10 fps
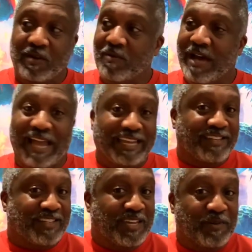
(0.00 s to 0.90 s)
You know what? I
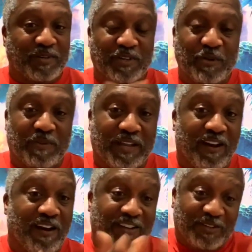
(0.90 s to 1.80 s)
can't tell you what to do,
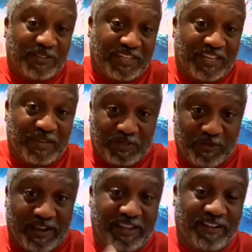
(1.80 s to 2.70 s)
player. All I can do is tell you
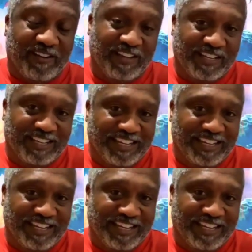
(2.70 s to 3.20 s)
what's right here.